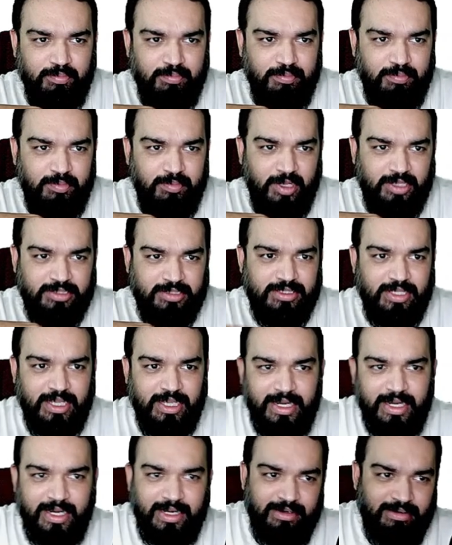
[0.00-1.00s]
plus
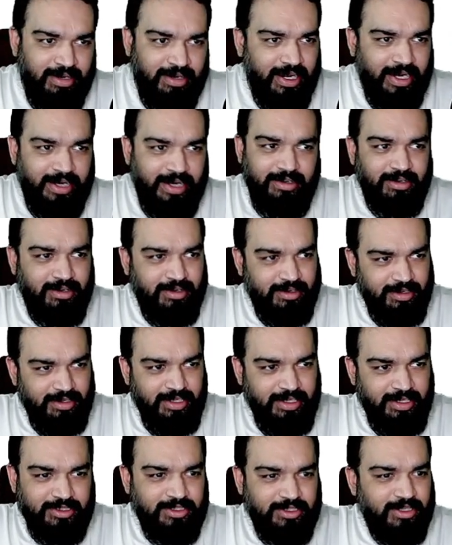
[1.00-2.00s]
and enter
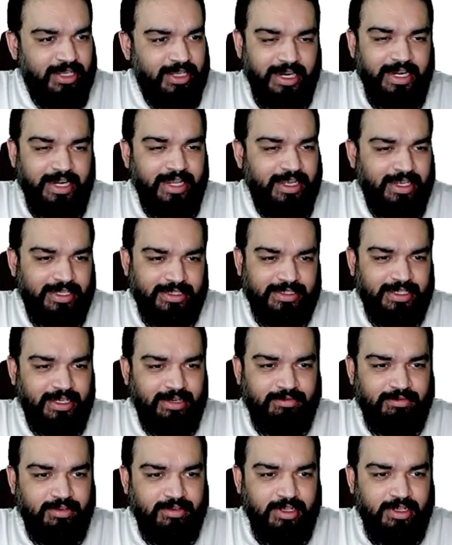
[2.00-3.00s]
insert a heading itself
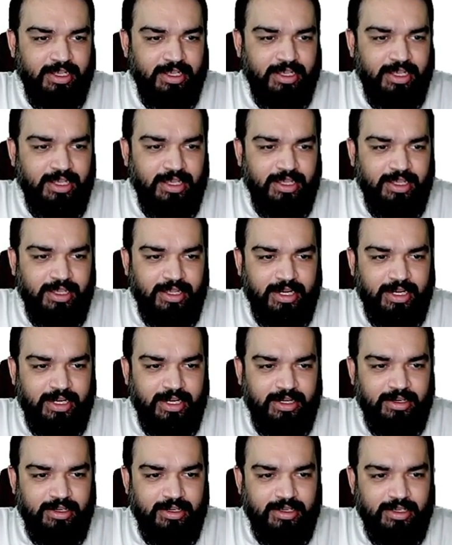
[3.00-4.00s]
right
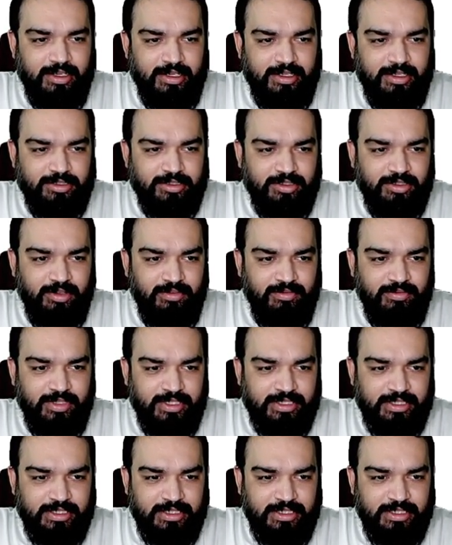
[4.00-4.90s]
instead of this